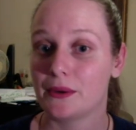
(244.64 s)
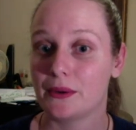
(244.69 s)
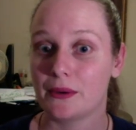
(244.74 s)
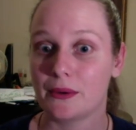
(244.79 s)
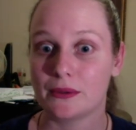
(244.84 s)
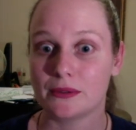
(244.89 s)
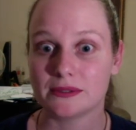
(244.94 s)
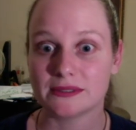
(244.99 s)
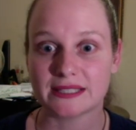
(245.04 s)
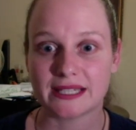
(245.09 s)

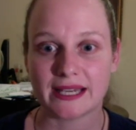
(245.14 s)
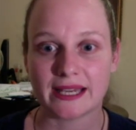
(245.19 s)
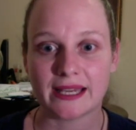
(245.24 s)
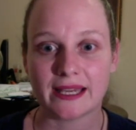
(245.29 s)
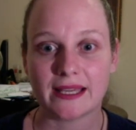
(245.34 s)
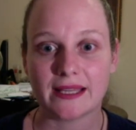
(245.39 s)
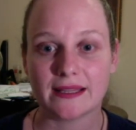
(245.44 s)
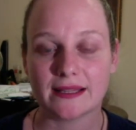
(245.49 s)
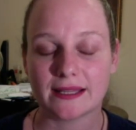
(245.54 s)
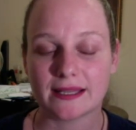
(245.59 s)
all
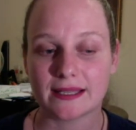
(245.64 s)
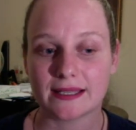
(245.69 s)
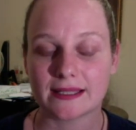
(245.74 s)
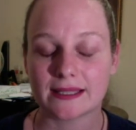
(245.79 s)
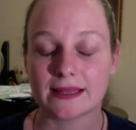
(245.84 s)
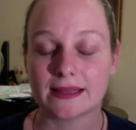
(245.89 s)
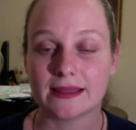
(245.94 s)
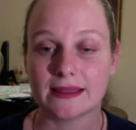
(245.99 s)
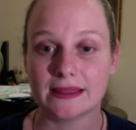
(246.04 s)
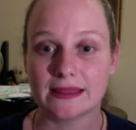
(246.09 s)
day, like
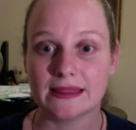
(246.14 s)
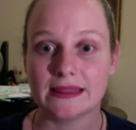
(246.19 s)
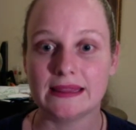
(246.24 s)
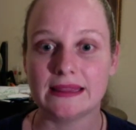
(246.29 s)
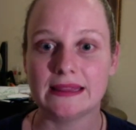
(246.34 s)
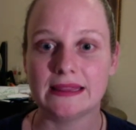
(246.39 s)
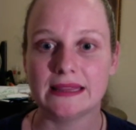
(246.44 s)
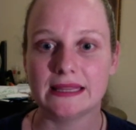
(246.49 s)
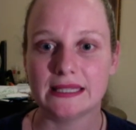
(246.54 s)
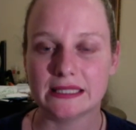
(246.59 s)

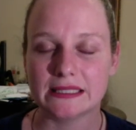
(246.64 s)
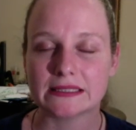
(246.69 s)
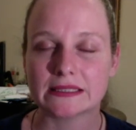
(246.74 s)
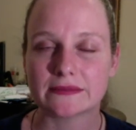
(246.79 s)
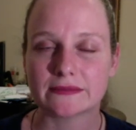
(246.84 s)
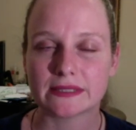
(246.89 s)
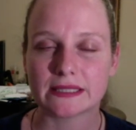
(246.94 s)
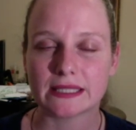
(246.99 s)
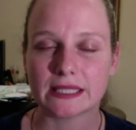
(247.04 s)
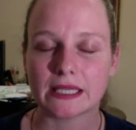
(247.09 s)

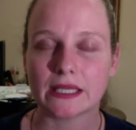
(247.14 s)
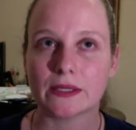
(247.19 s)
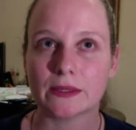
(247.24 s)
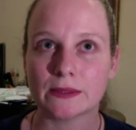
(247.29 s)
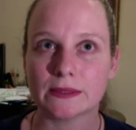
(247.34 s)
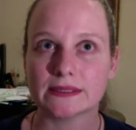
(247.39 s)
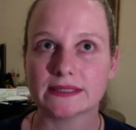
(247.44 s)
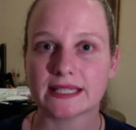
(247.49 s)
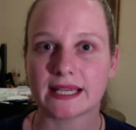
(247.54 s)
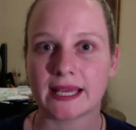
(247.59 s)
literally
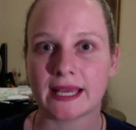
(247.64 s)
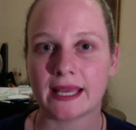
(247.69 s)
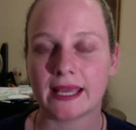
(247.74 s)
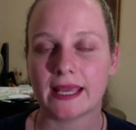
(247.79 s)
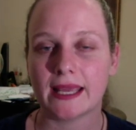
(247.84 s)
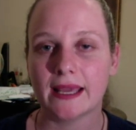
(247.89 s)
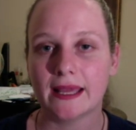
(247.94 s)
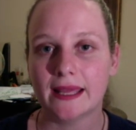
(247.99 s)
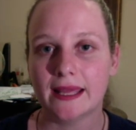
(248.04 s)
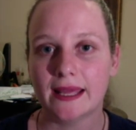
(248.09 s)
all
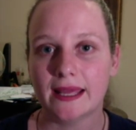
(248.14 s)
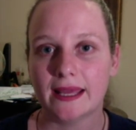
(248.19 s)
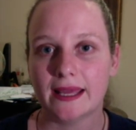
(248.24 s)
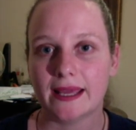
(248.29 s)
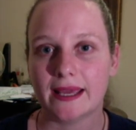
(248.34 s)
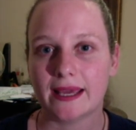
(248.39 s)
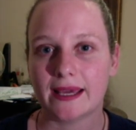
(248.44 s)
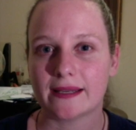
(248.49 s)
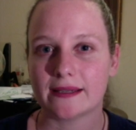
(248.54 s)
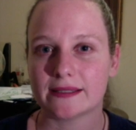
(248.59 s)
day,
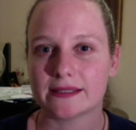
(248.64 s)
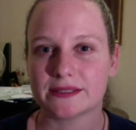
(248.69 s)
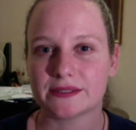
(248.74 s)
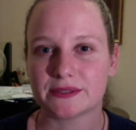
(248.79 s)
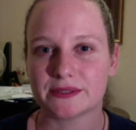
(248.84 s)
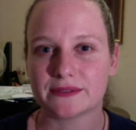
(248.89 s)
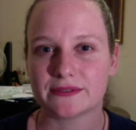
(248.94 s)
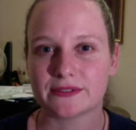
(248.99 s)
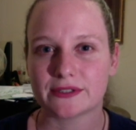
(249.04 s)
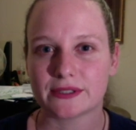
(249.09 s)
and I
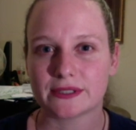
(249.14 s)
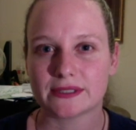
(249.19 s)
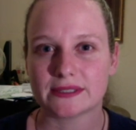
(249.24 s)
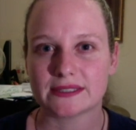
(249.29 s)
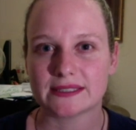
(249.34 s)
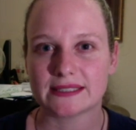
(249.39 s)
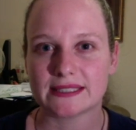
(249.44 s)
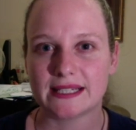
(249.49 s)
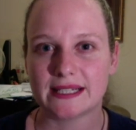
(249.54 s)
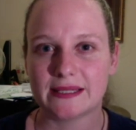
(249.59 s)
sort of
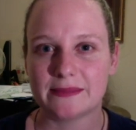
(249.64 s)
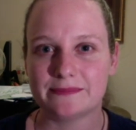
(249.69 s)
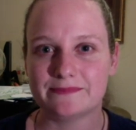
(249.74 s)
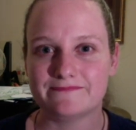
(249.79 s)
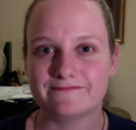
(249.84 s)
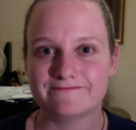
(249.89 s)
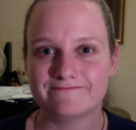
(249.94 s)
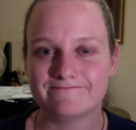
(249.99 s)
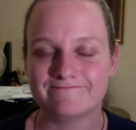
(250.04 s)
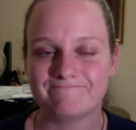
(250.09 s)
got
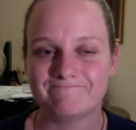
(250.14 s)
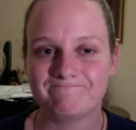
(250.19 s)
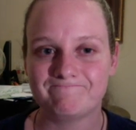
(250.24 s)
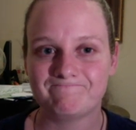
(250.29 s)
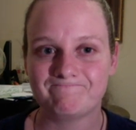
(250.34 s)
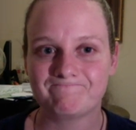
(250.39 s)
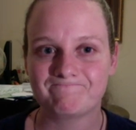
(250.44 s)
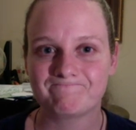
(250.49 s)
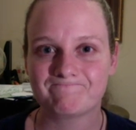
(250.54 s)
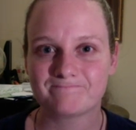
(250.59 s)

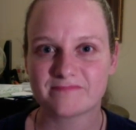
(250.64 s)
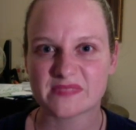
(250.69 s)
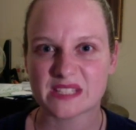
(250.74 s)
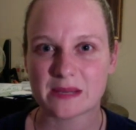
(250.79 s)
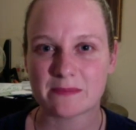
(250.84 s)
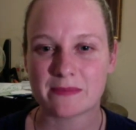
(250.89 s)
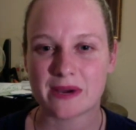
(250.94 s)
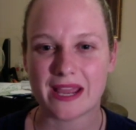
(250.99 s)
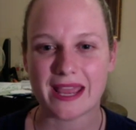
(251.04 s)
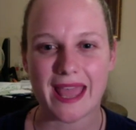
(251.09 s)

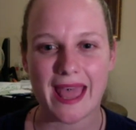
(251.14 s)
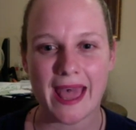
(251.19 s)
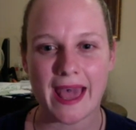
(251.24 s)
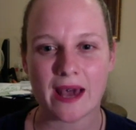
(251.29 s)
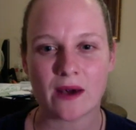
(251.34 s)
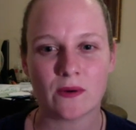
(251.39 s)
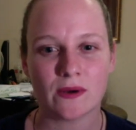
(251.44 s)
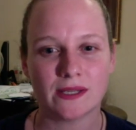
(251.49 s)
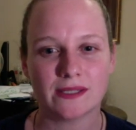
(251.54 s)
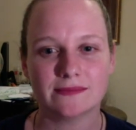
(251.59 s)
my
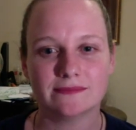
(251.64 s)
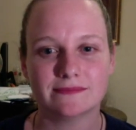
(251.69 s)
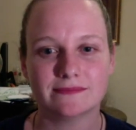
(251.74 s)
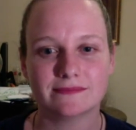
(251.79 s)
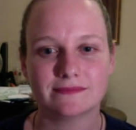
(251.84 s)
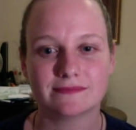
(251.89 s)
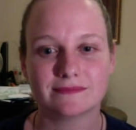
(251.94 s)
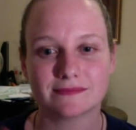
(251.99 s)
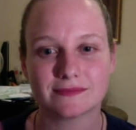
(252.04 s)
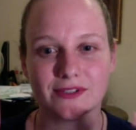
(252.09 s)
hour
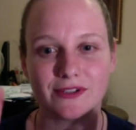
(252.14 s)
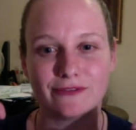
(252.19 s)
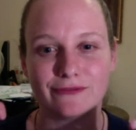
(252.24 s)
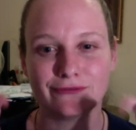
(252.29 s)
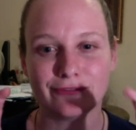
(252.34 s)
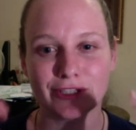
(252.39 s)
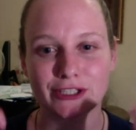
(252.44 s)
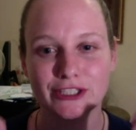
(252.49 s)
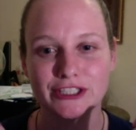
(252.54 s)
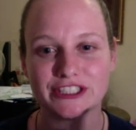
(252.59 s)

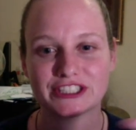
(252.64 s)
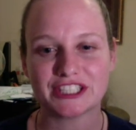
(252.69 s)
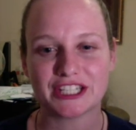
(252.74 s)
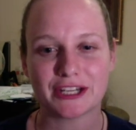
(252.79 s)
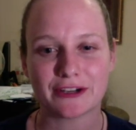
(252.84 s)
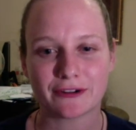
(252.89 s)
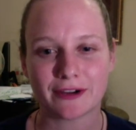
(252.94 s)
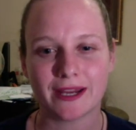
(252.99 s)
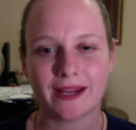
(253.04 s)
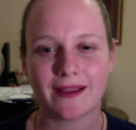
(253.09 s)

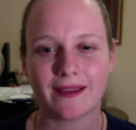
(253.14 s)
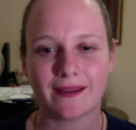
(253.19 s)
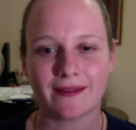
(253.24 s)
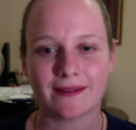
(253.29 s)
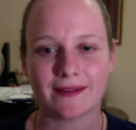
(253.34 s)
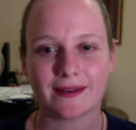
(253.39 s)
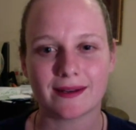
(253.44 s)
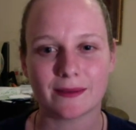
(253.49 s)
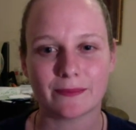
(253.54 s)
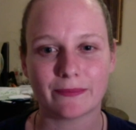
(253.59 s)
volunteering
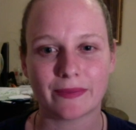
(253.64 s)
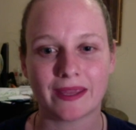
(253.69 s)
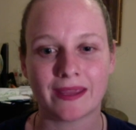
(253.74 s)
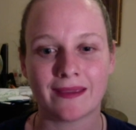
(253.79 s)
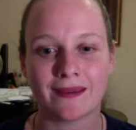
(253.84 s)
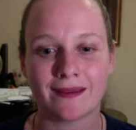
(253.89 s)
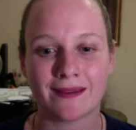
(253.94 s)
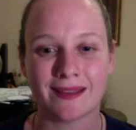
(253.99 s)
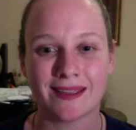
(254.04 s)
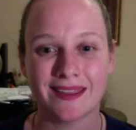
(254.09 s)
ended up
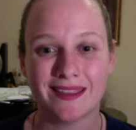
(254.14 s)
being